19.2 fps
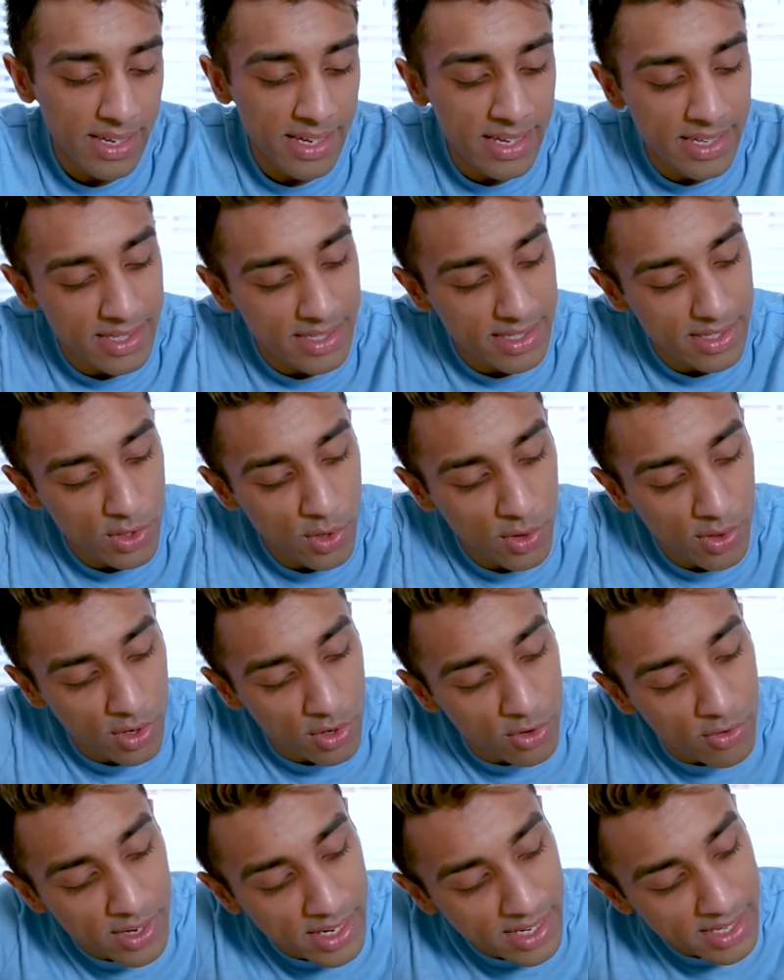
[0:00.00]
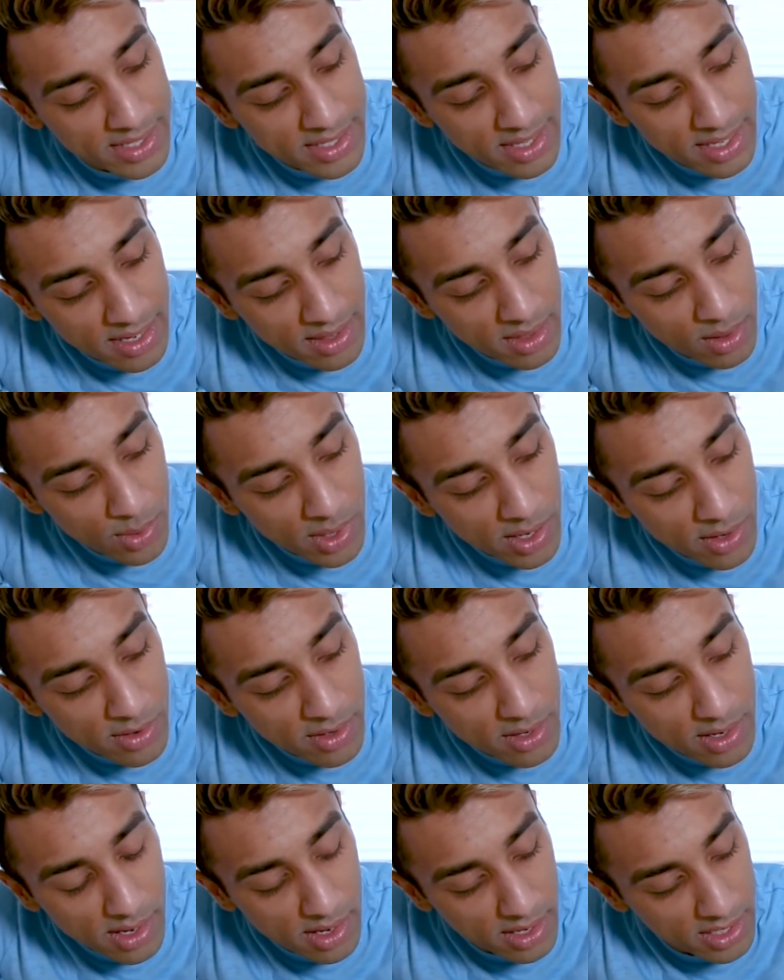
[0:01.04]
it's not the greatest thing in the
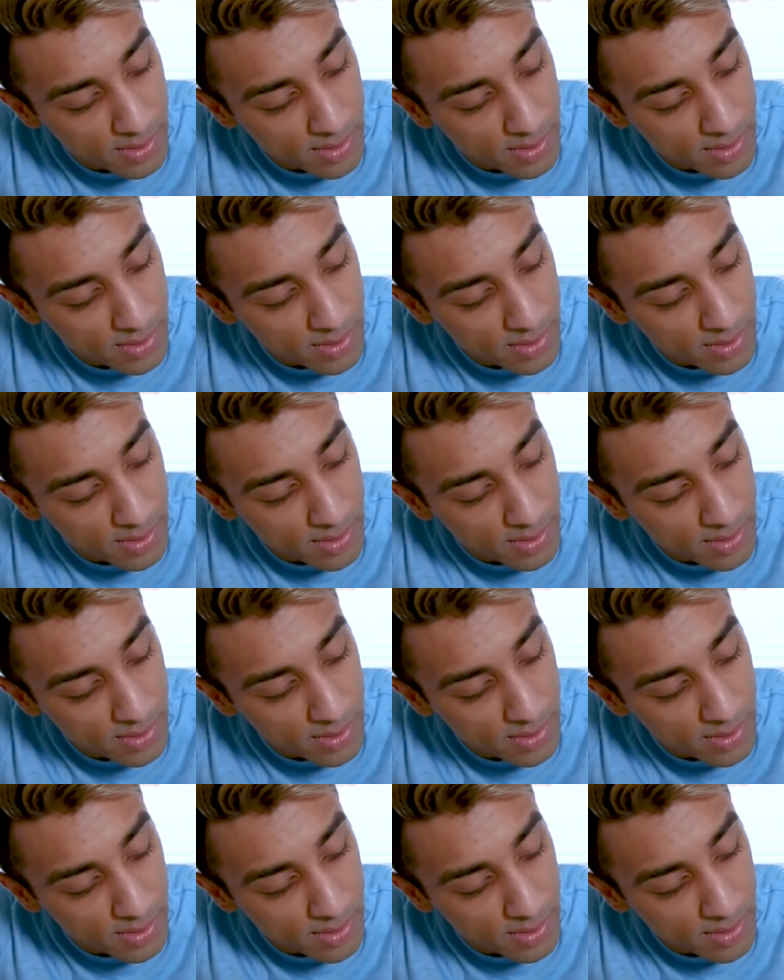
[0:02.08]
world,